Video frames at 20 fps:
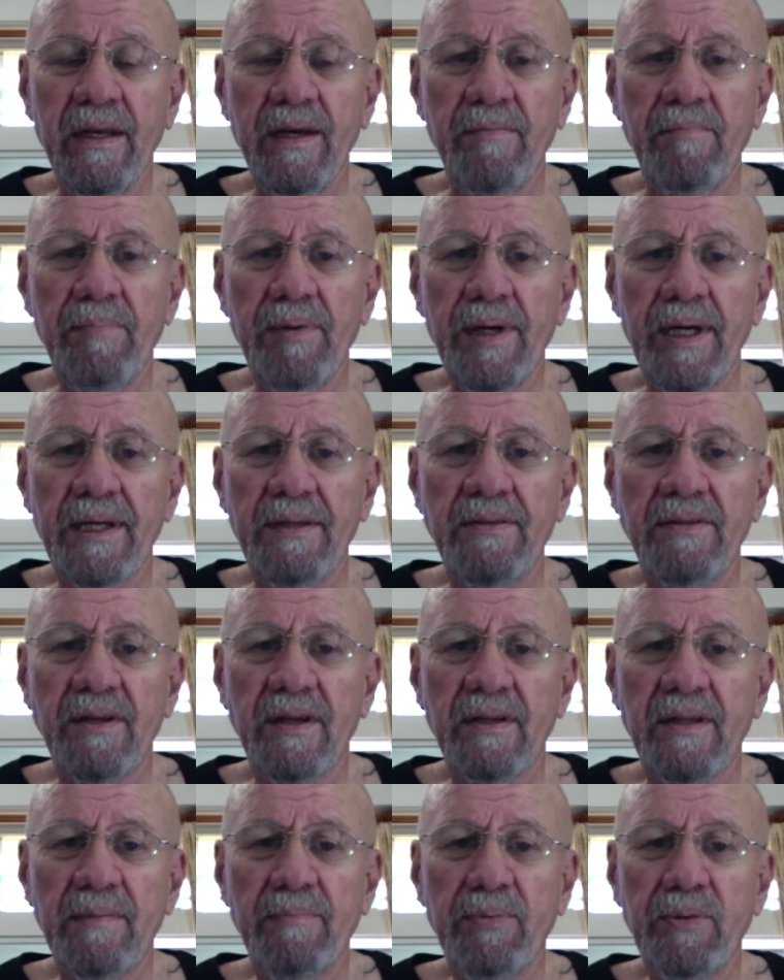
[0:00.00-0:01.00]
But
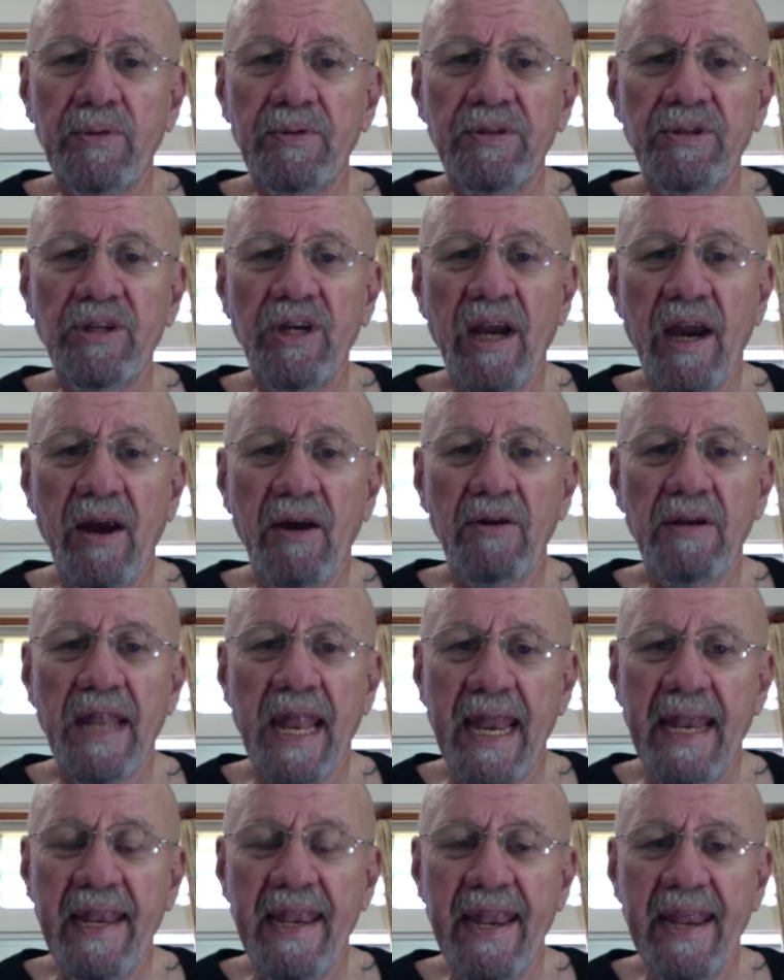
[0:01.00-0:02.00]
they both shared
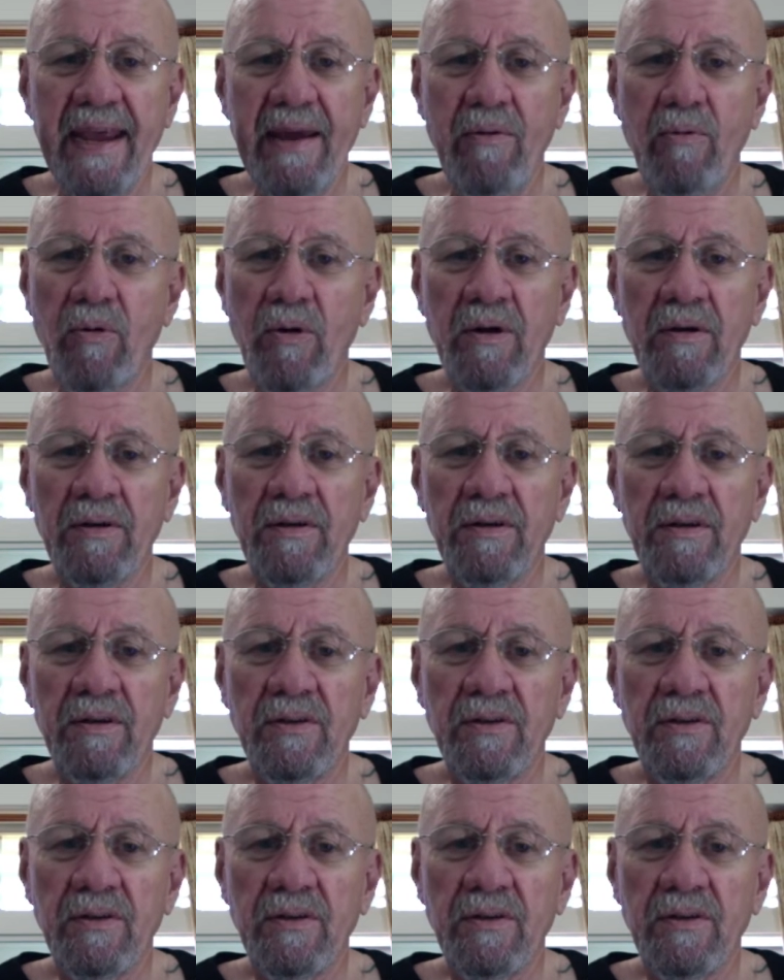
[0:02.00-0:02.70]
that they were